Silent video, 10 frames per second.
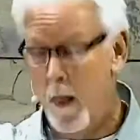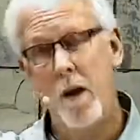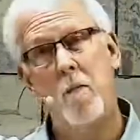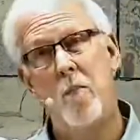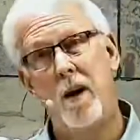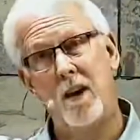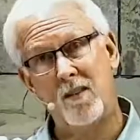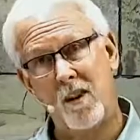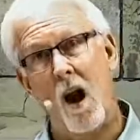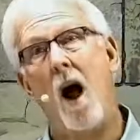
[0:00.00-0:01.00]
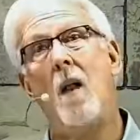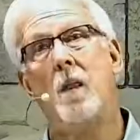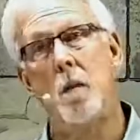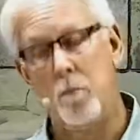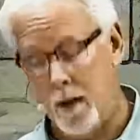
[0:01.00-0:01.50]
but it's not
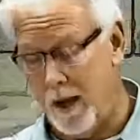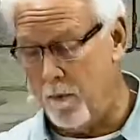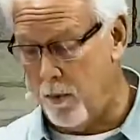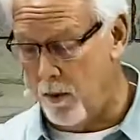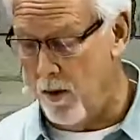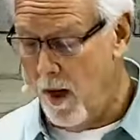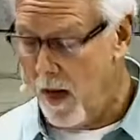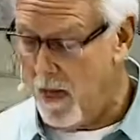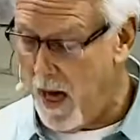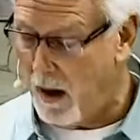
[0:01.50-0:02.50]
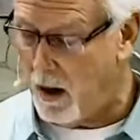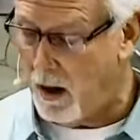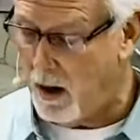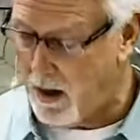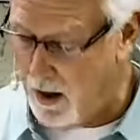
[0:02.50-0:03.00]
the people that
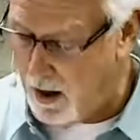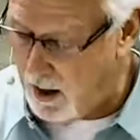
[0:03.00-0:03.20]
are our